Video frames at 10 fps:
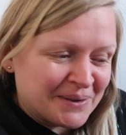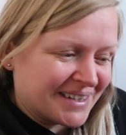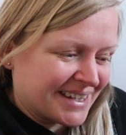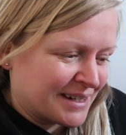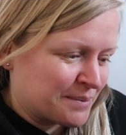one
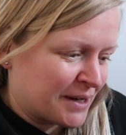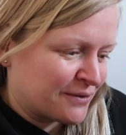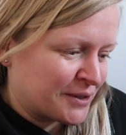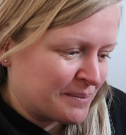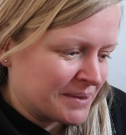of the kids'
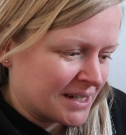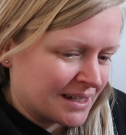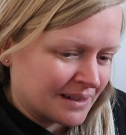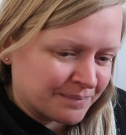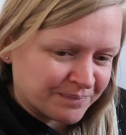bedrooms
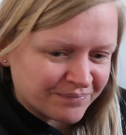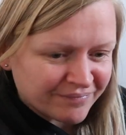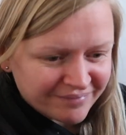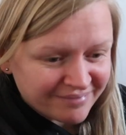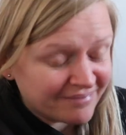and
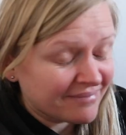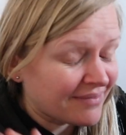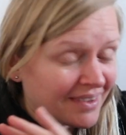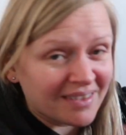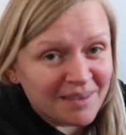
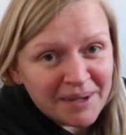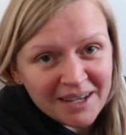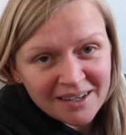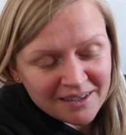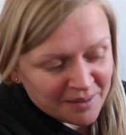they're
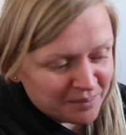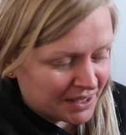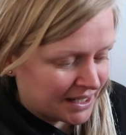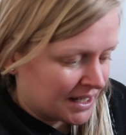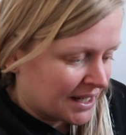making a
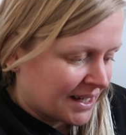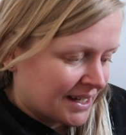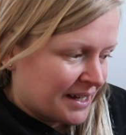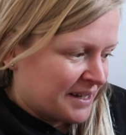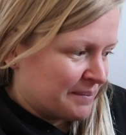complete
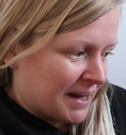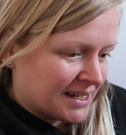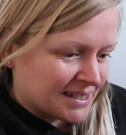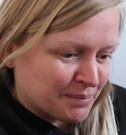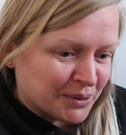
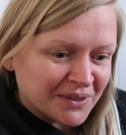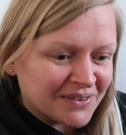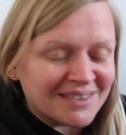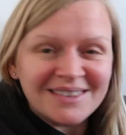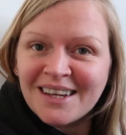mess, but
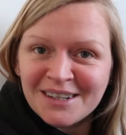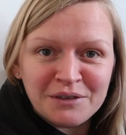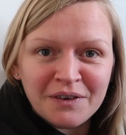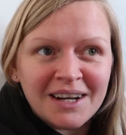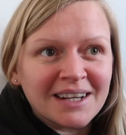
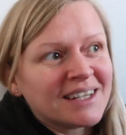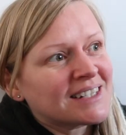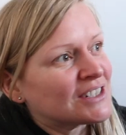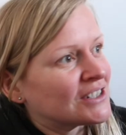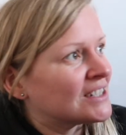that's fine.
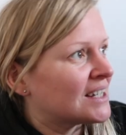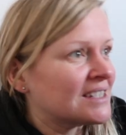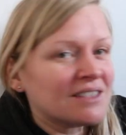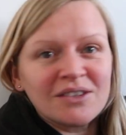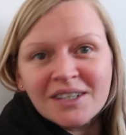It's just
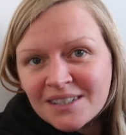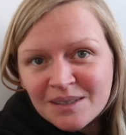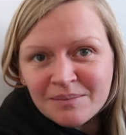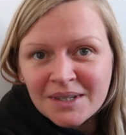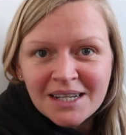nice to look at
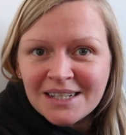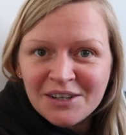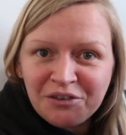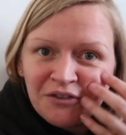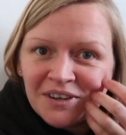some
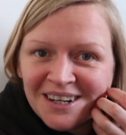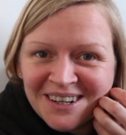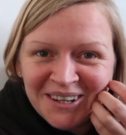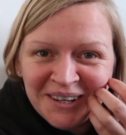different